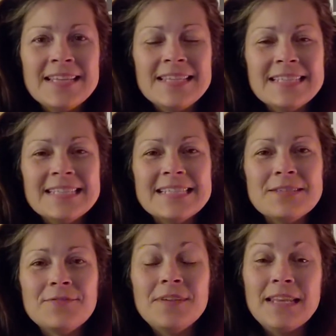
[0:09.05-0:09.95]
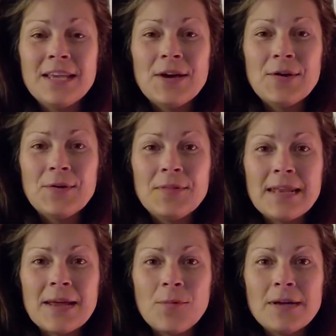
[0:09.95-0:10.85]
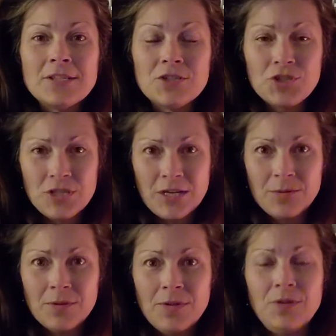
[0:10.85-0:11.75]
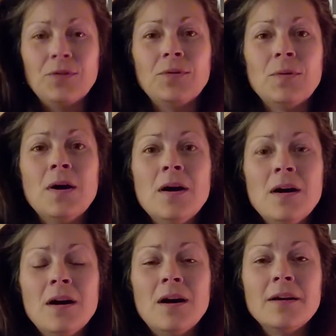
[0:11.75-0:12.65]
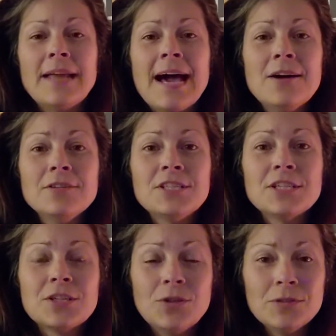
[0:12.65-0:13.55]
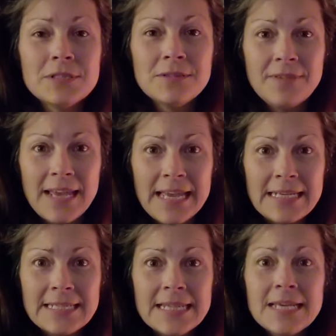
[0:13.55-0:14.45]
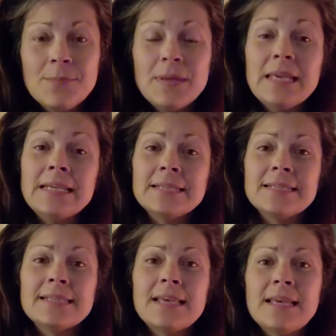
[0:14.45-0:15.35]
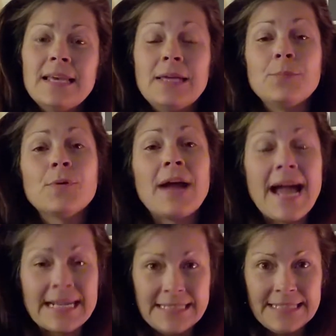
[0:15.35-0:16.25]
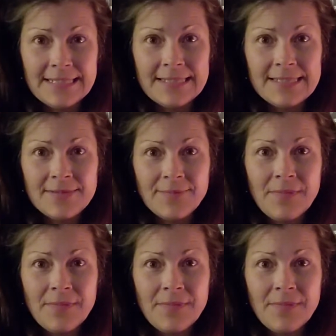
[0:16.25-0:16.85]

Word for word: this is the video that I want to share with you on how to cultivate peace in practice.